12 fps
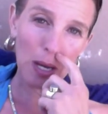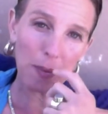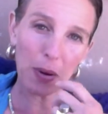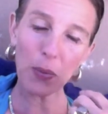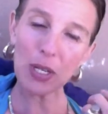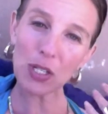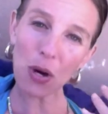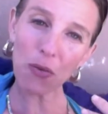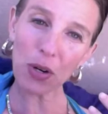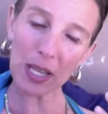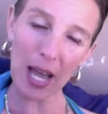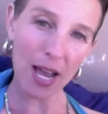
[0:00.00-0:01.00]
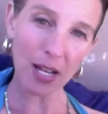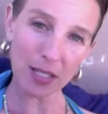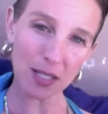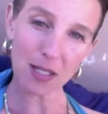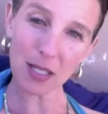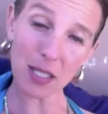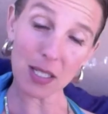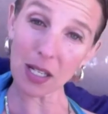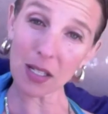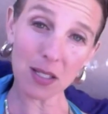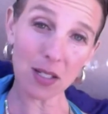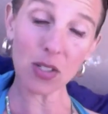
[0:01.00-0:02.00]
but we don't rely on
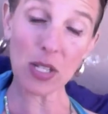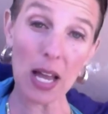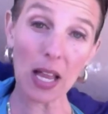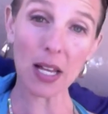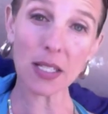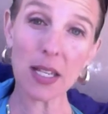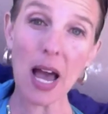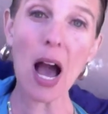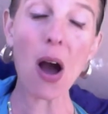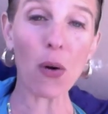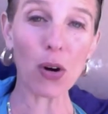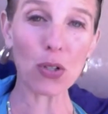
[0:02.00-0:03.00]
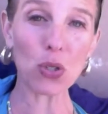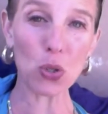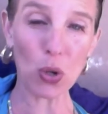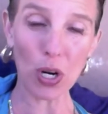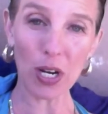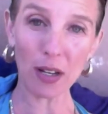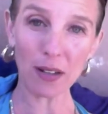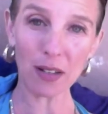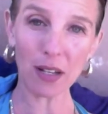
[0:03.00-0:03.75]
statistics to tell us our story.